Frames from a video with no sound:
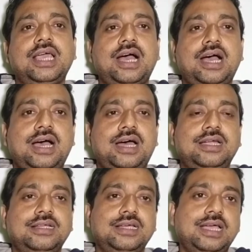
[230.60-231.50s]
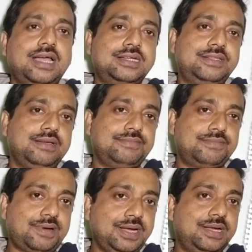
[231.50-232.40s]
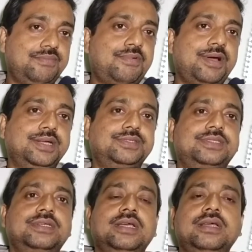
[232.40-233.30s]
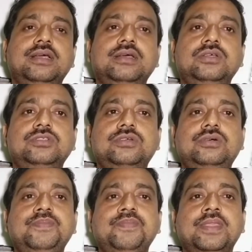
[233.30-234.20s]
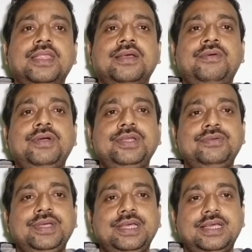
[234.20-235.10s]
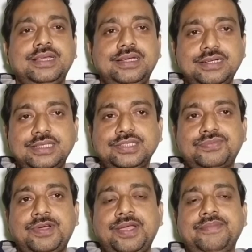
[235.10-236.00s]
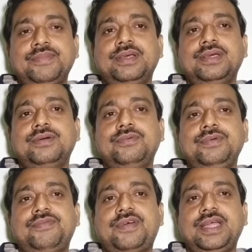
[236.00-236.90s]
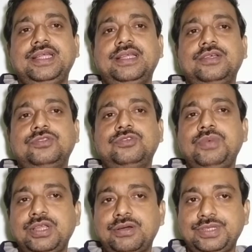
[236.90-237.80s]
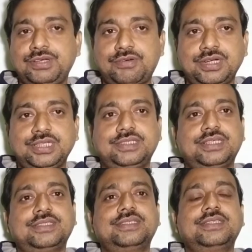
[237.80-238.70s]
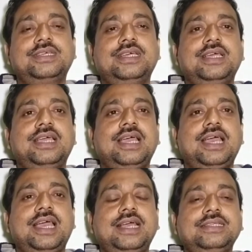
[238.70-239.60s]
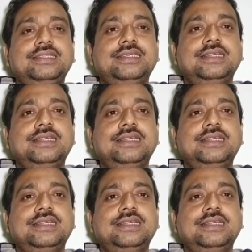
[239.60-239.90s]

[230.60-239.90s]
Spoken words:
are at the final points. So when we read this poem, we find so many of the conditions, and